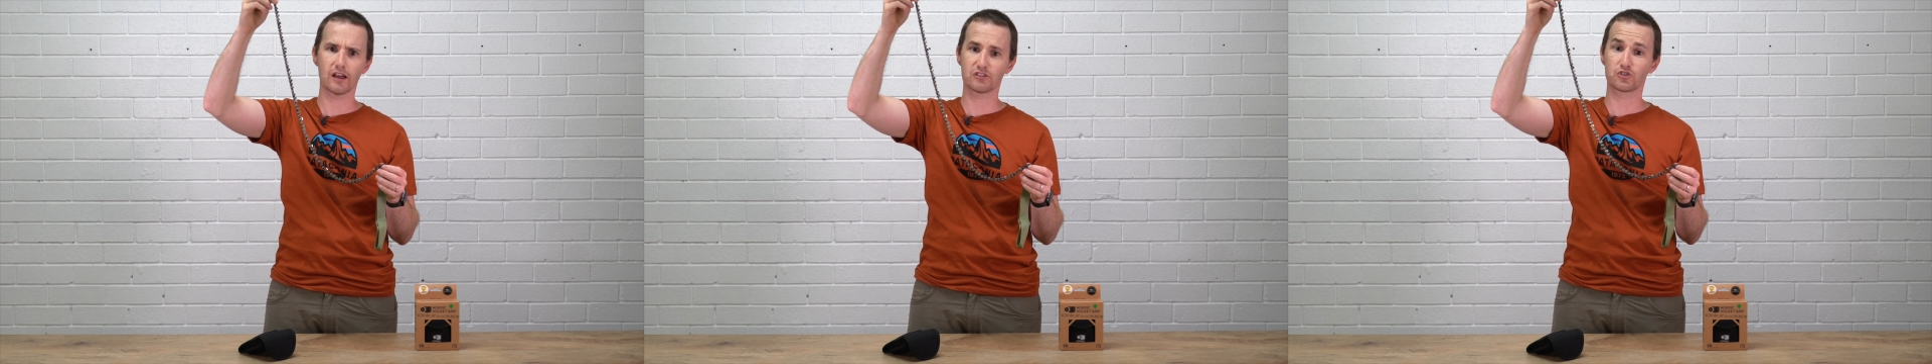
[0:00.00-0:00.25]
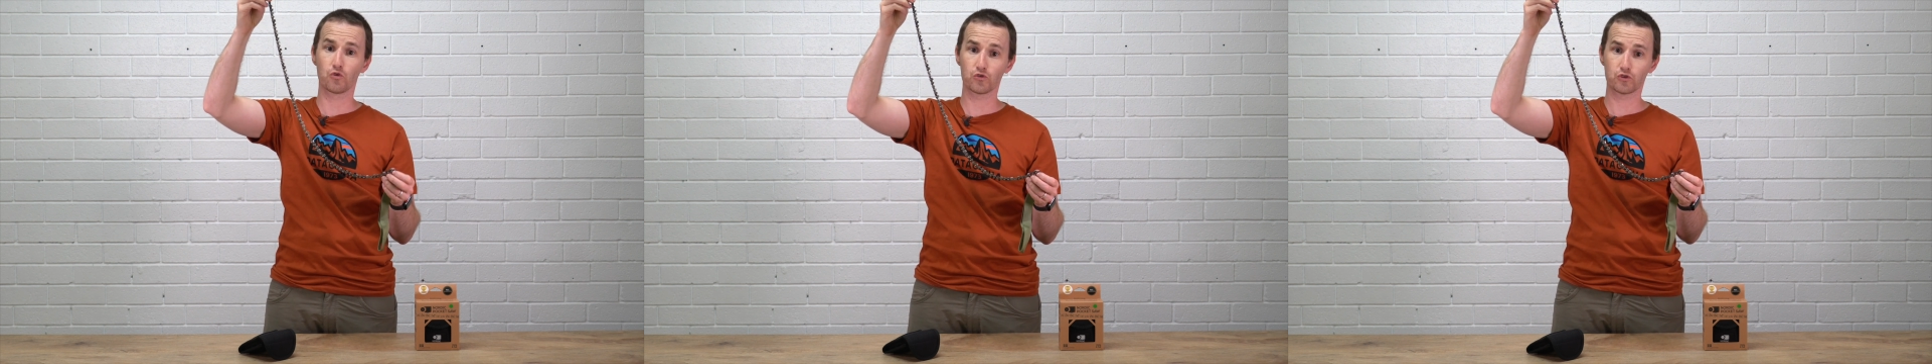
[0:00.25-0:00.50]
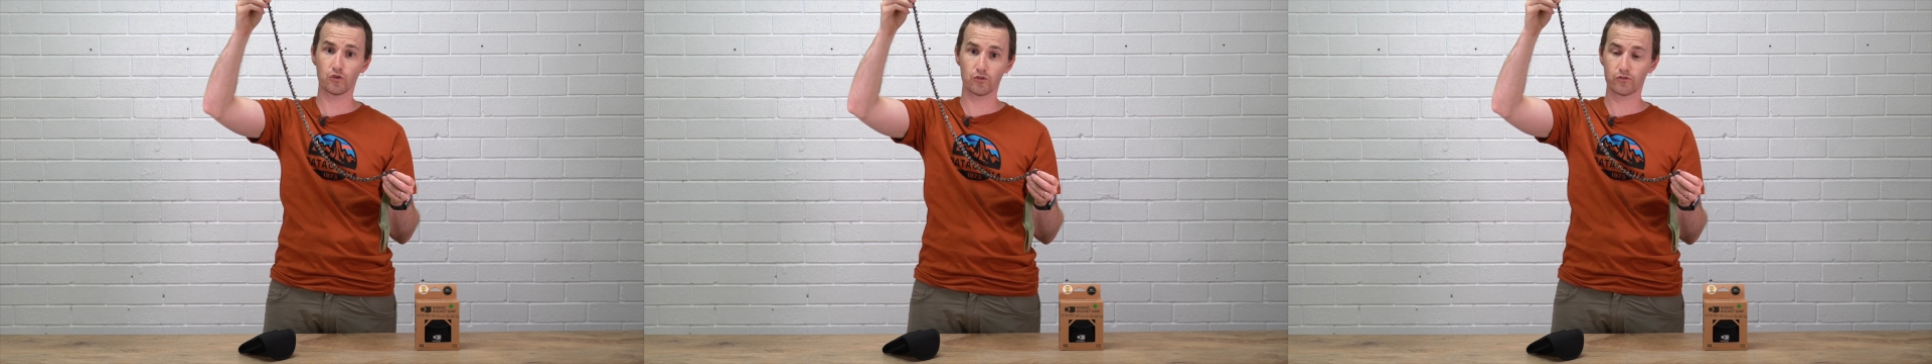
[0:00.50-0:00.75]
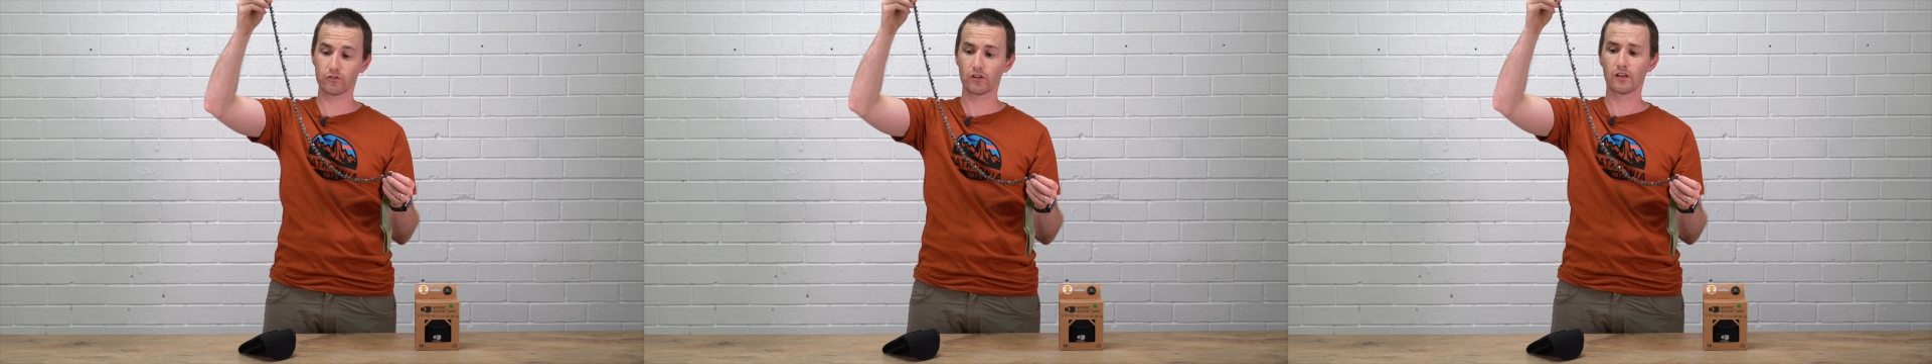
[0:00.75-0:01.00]
saw
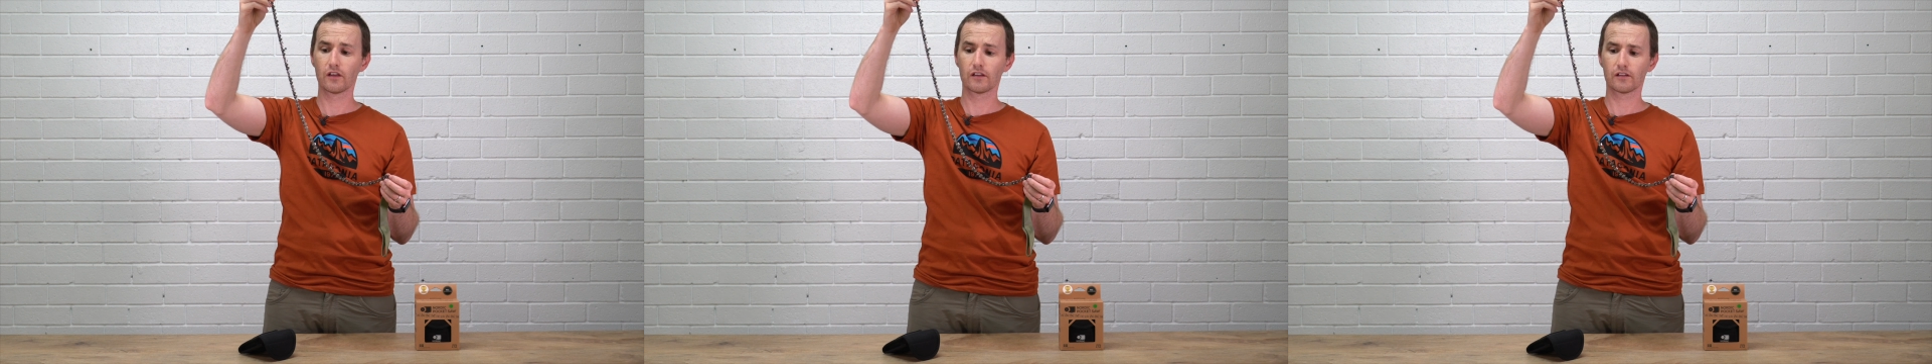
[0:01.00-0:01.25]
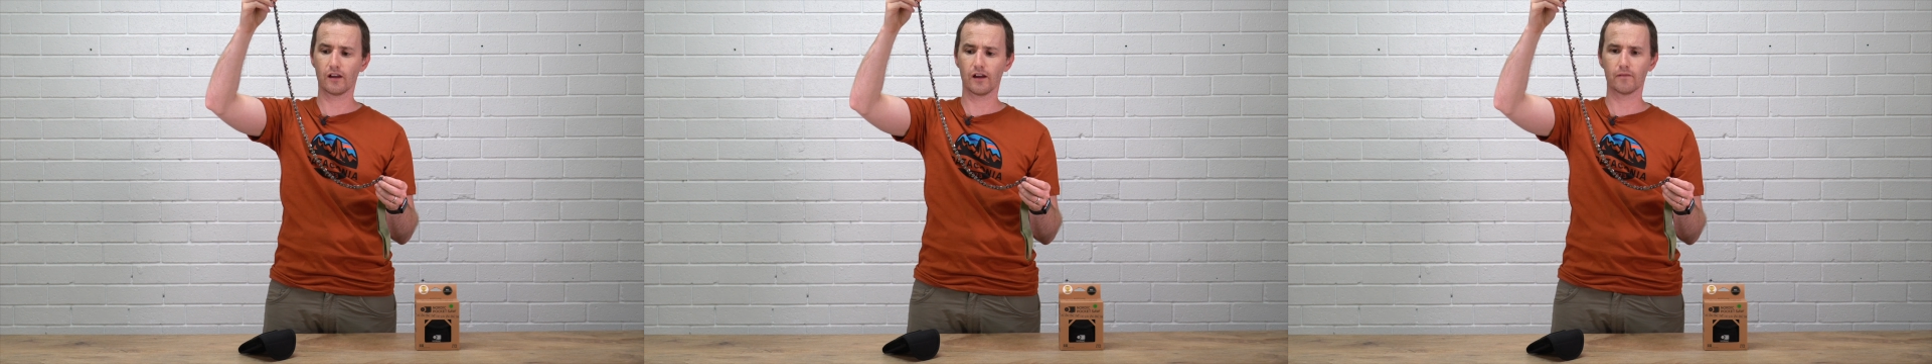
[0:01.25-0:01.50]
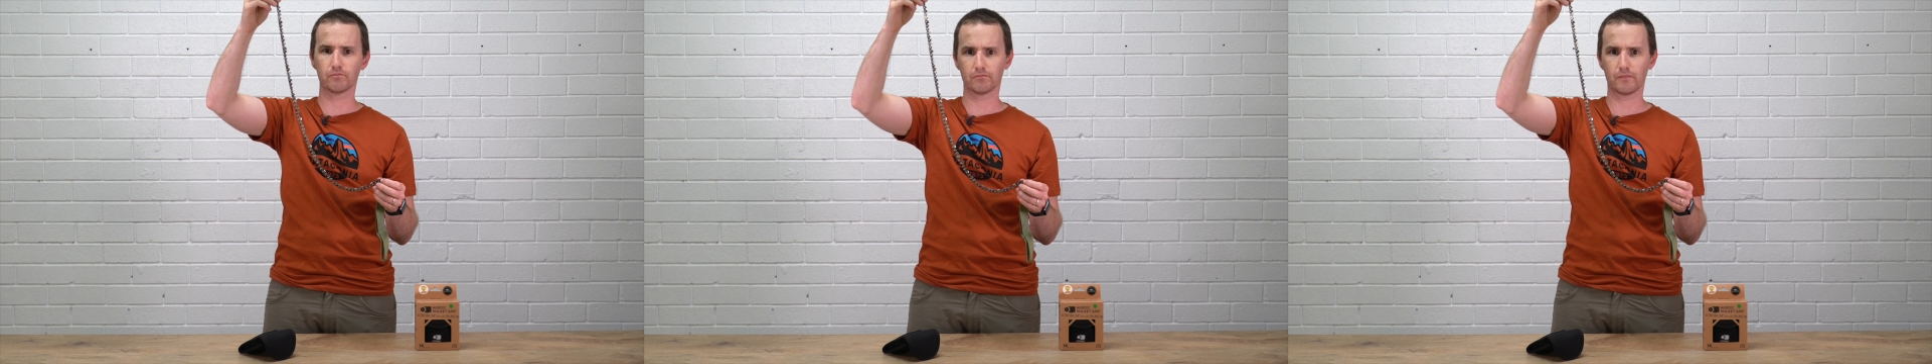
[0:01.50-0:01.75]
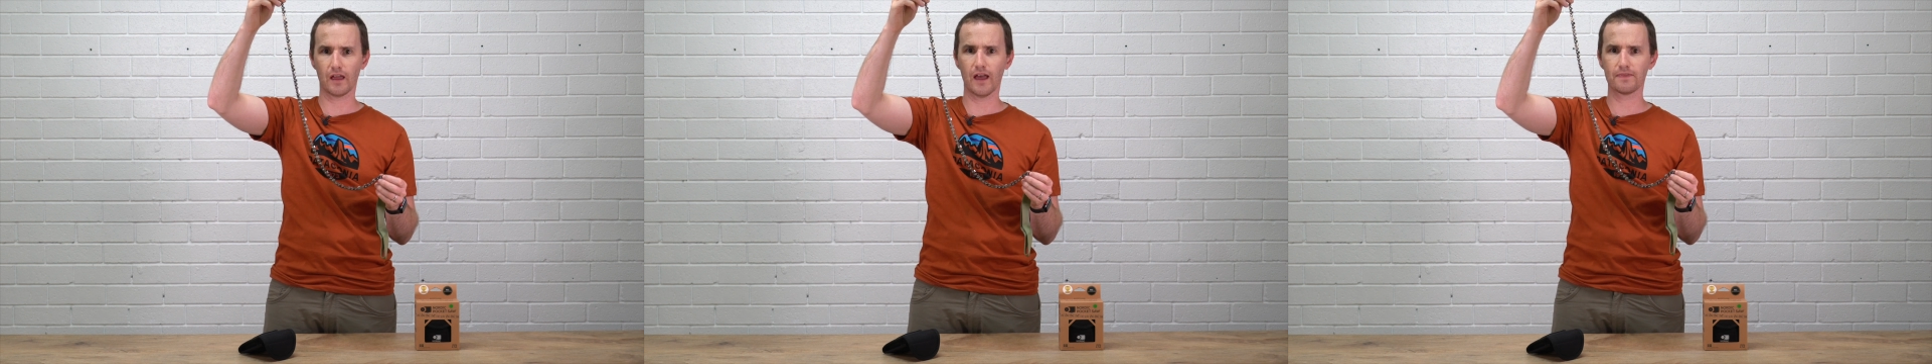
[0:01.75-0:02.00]
tooth,
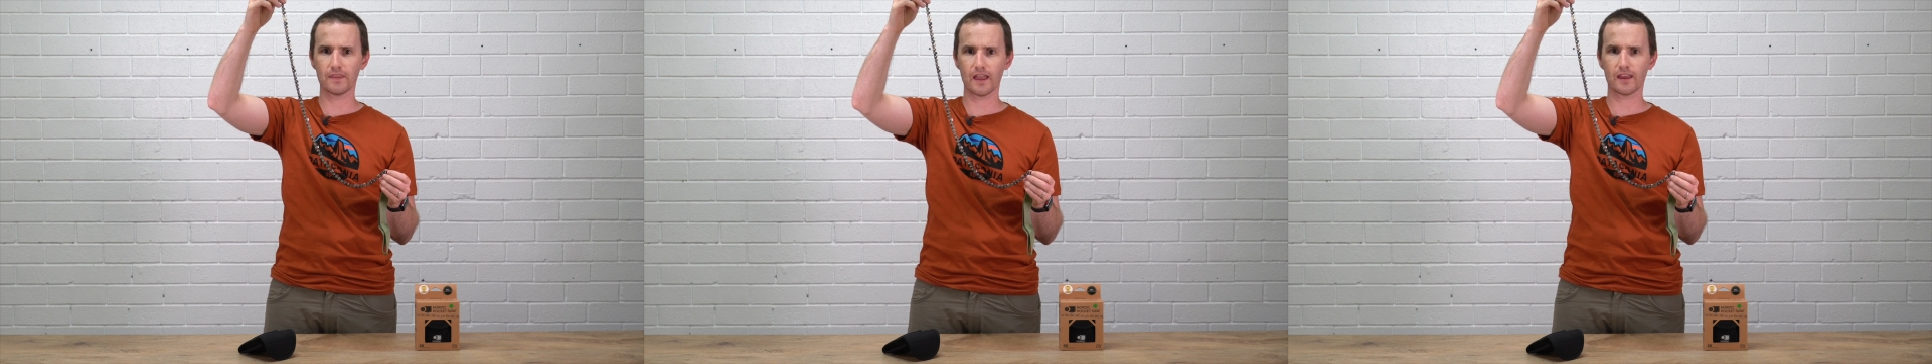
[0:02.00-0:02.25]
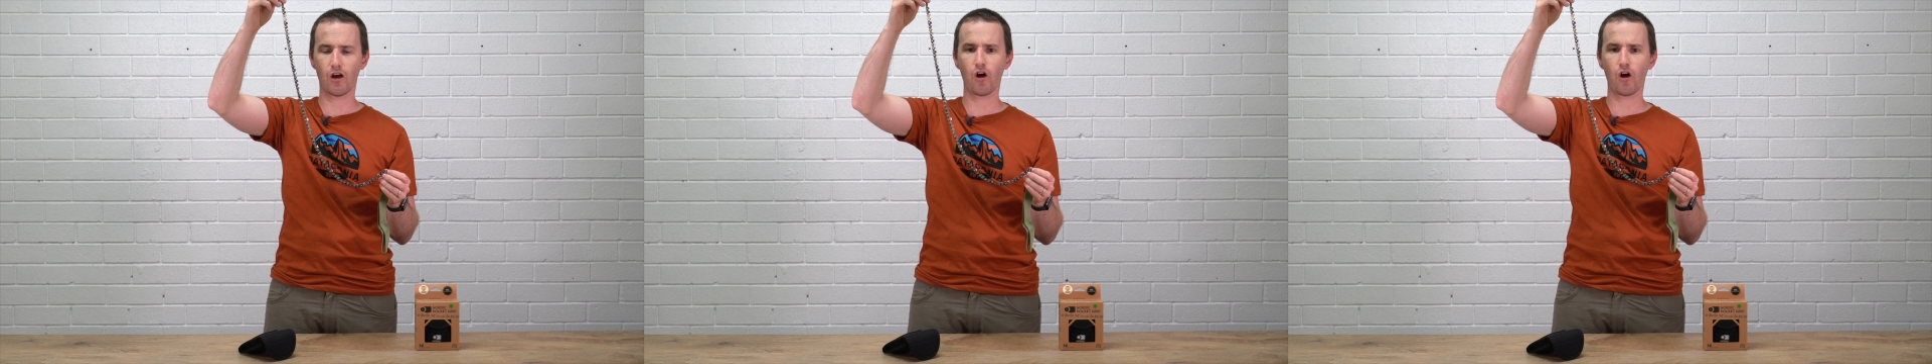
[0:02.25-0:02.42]
and then